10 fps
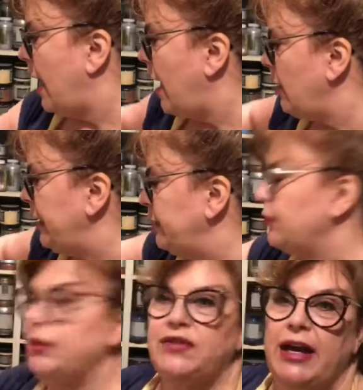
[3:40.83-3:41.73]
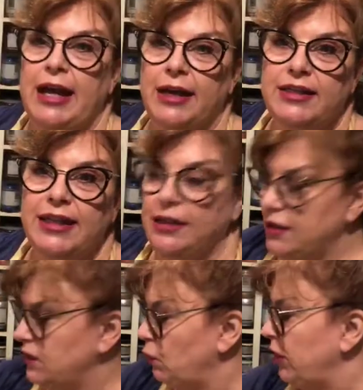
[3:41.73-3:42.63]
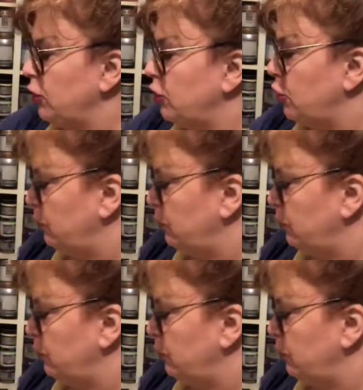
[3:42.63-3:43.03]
I knew is I had to get this weird